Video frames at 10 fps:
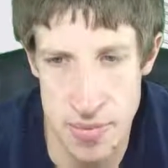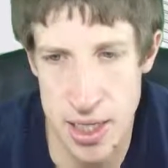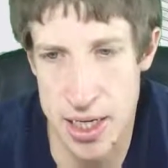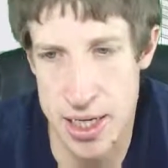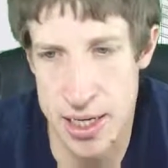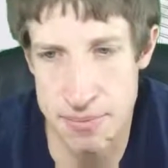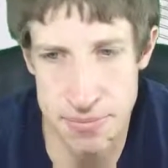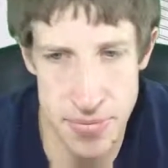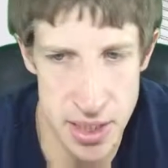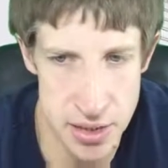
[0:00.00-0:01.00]

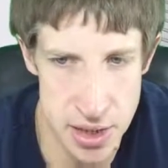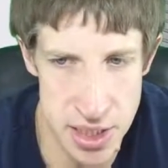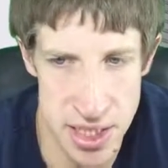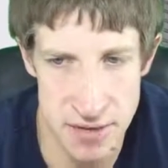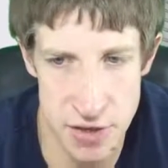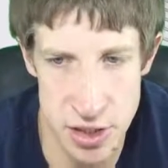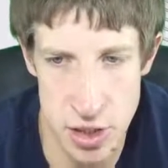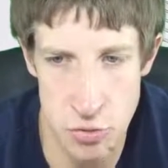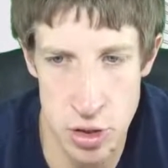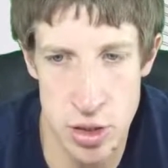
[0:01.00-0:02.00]
um, let's see they've
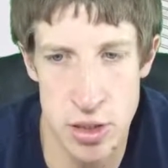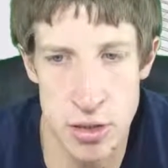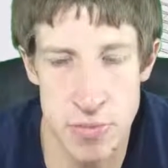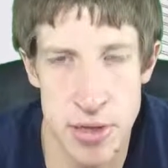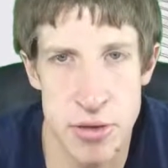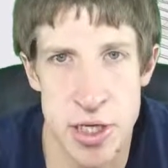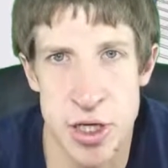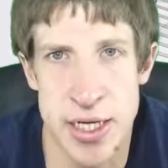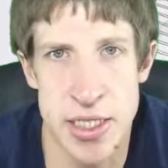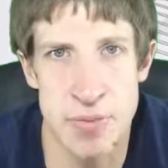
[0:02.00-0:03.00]
also worked a little bit with the
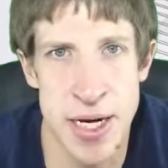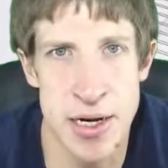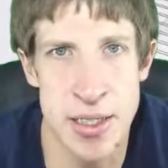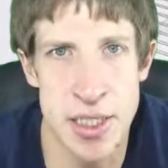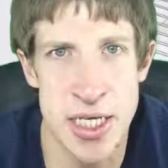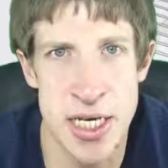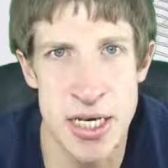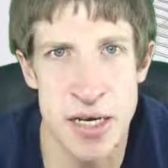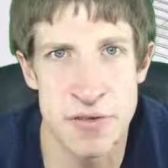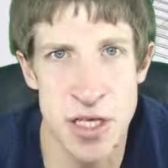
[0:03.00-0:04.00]

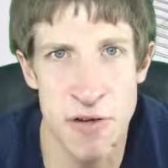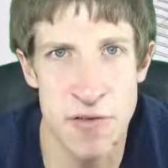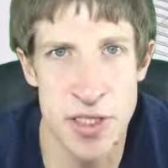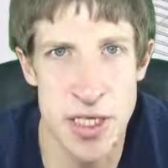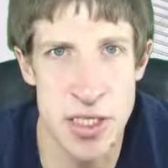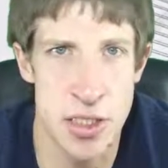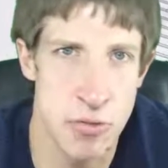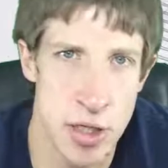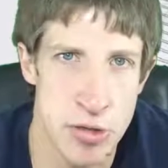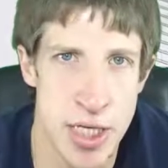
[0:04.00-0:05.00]
transparency of surfaces so
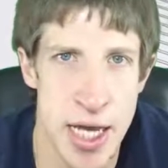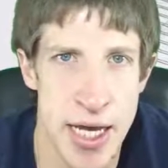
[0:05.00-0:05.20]
when using